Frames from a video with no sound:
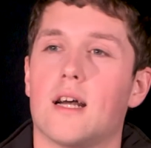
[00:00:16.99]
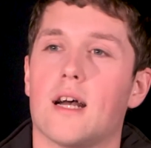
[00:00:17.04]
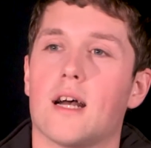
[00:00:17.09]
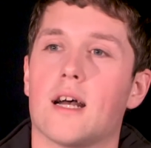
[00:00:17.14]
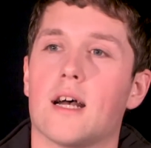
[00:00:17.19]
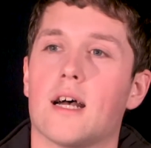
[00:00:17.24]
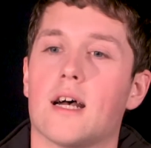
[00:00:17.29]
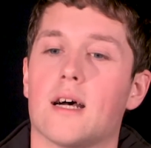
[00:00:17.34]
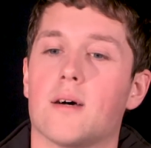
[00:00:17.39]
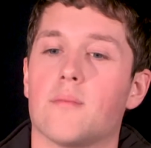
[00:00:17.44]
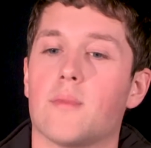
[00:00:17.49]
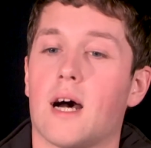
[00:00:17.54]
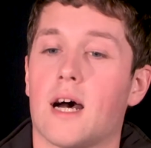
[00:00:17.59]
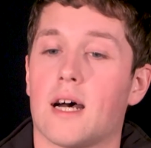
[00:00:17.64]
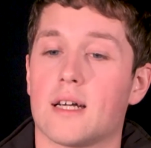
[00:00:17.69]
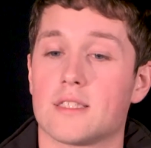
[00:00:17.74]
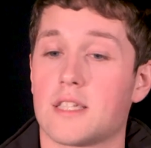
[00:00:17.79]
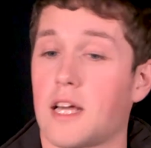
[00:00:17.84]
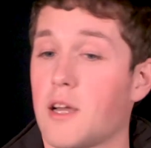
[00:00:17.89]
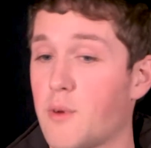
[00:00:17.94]

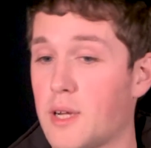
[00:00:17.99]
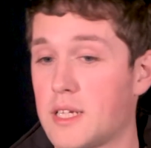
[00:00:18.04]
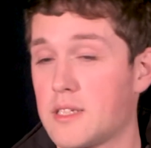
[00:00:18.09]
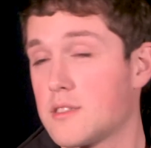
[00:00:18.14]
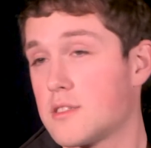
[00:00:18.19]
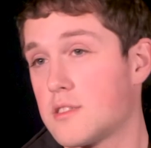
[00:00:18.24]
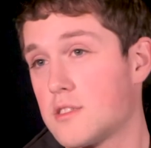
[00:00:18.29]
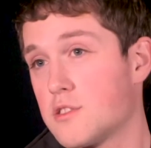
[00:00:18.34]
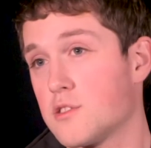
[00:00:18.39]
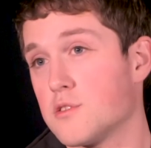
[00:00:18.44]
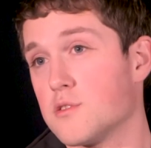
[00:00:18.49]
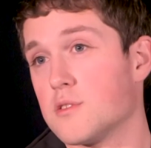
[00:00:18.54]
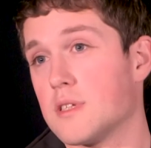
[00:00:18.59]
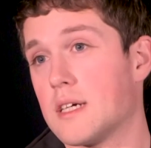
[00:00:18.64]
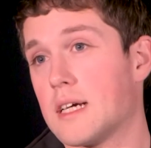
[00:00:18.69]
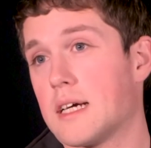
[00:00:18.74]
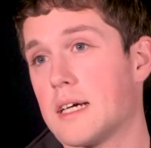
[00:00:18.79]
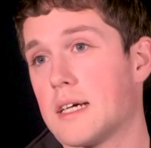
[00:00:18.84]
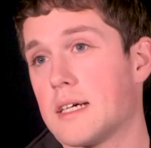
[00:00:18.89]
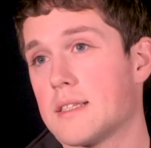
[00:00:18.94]
And I went to
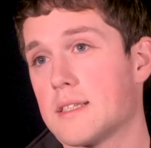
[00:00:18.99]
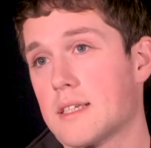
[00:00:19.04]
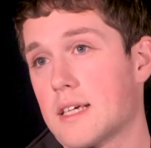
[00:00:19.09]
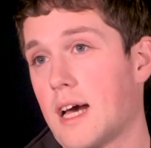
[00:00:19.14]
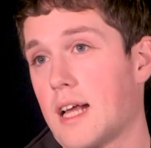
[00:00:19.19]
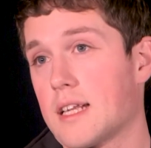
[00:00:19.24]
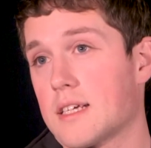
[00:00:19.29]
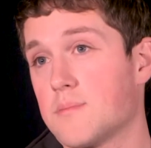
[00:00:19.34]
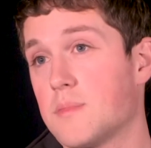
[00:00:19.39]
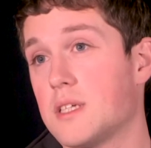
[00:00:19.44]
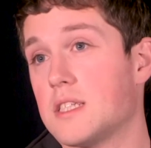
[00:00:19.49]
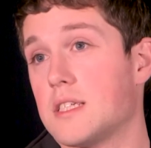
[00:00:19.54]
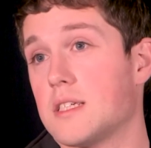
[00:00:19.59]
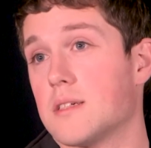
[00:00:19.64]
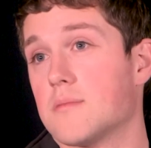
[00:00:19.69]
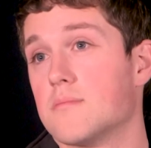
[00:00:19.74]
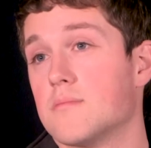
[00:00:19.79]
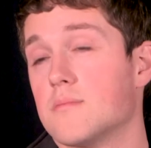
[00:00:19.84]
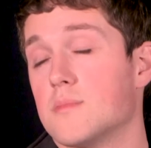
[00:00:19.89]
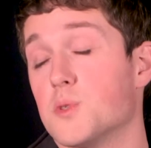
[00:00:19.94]
the Gaelic
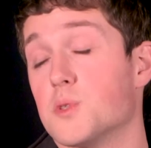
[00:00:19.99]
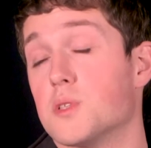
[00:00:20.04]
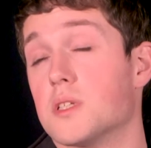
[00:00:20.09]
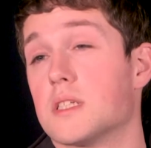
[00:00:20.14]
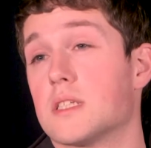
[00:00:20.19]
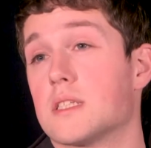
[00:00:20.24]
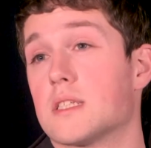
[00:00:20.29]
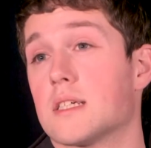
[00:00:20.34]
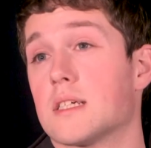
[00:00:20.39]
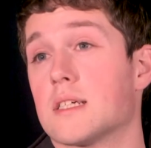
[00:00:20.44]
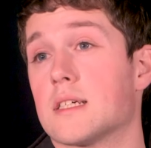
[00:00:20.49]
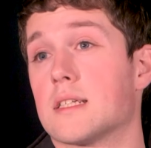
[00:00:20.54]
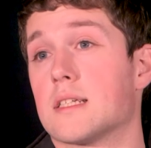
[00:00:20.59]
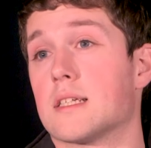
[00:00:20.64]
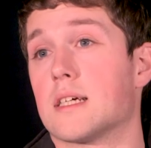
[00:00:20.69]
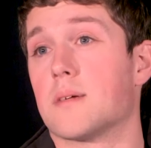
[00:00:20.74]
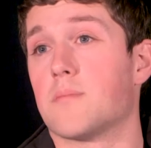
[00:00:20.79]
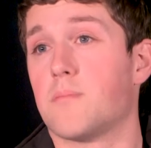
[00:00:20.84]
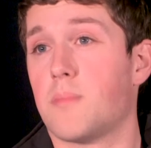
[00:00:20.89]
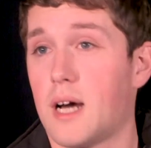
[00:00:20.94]
medium unit
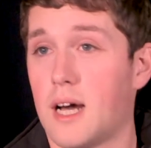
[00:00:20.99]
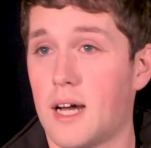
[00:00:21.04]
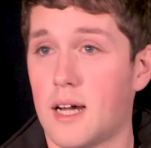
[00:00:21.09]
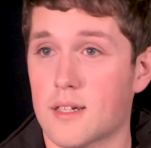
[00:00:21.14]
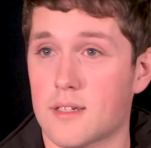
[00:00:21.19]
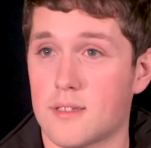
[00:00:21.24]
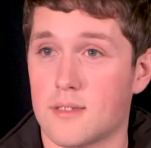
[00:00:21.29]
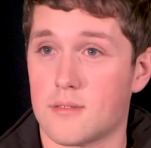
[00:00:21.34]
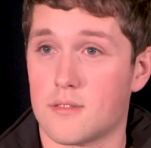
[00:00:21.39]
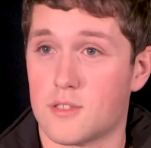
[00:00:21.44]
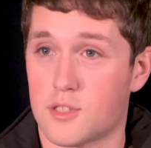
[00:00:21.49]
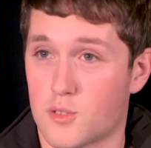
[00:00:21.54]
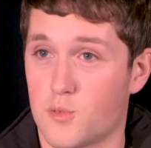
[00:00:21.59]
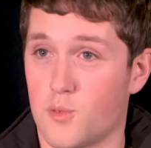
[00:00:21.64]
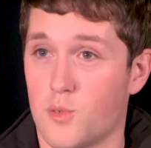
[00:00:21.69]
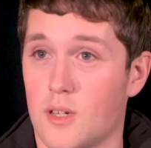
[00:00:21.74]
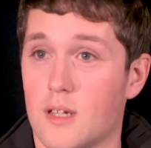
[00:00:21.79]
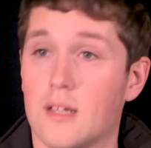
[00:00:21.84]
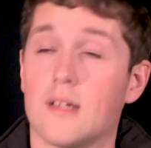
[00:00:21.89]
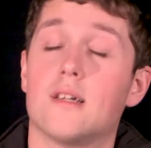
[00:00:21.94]
in Bach
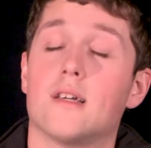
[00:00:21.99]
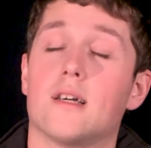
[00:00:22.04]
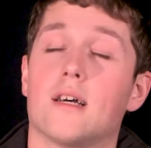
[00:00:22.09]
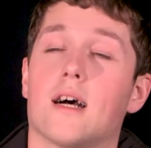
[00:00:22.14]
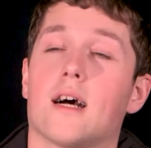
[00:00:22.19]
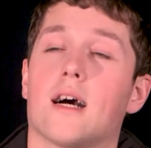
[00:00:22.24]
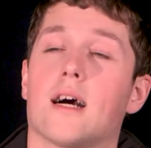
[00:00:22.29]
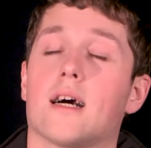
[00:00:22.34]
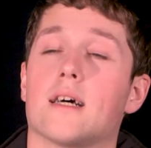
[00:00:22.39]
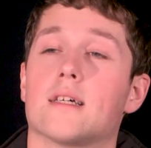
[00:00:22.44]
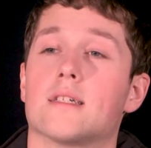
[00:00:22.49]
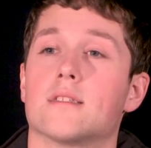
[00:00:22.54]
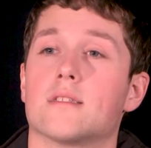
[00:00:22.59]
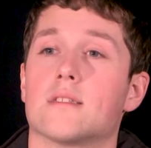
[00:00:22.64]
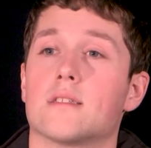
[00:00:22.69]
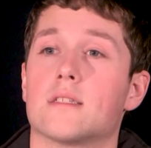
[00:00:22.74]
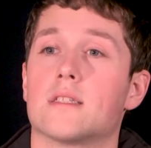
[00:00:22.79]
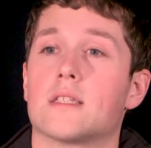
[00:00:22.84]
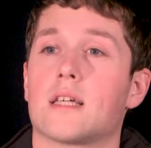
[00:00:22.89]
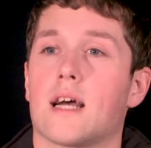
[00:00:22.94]
School
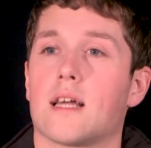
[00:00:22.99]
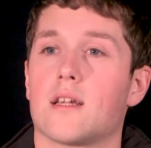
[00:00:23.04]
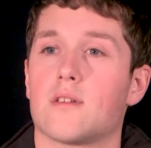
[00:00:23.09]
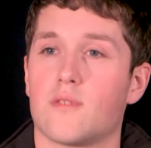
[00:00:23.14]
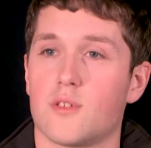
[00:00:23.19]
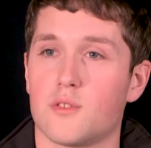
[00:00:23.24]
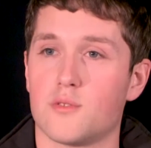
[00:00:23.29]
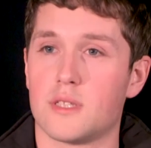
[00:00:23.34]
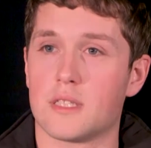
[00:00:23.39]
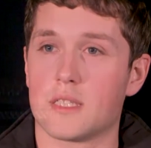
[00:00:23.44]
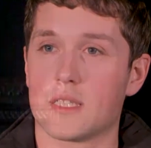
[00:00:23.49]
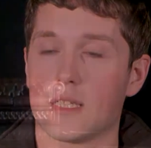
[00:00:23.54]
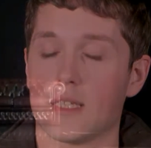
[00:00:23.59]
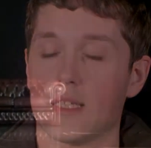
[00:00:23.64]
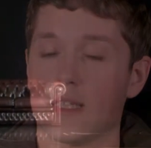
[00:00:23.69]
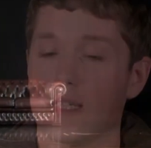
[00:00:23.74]
in the Isle of Lewis.